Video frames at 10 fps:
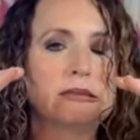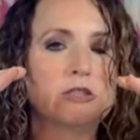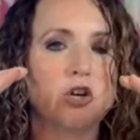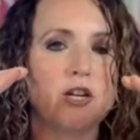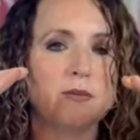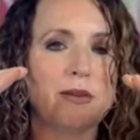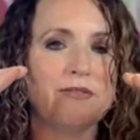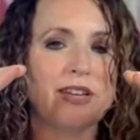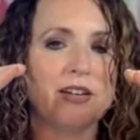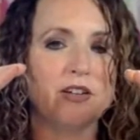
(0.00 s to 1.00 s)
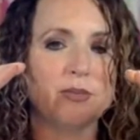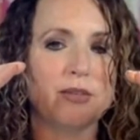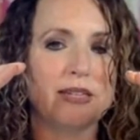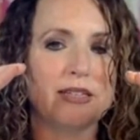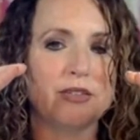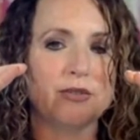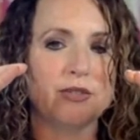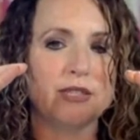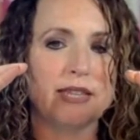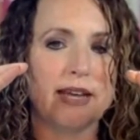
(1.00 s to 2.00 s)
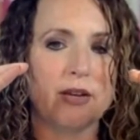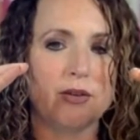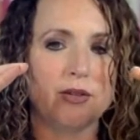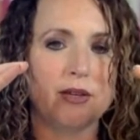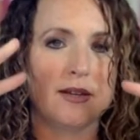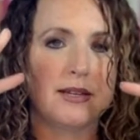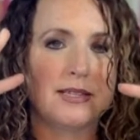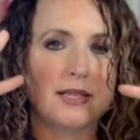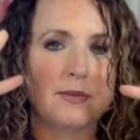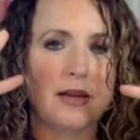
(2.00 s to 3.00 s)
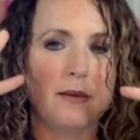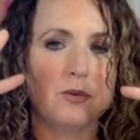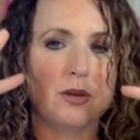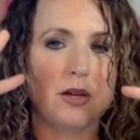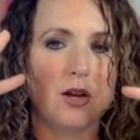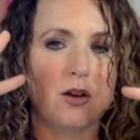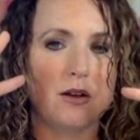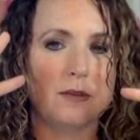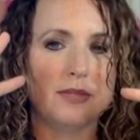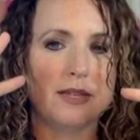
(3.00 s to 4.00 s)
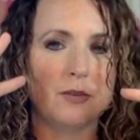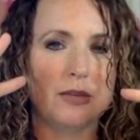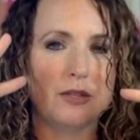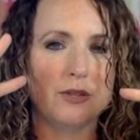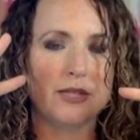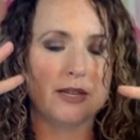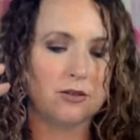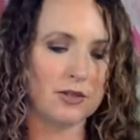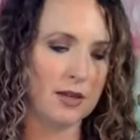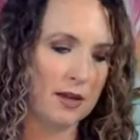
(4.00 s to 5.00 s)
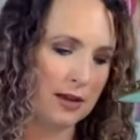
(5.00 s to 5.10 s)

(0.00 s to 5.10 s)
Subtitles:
Cross my fingers we didn't lose sound, because sometimes when a call comes in, we lose sound.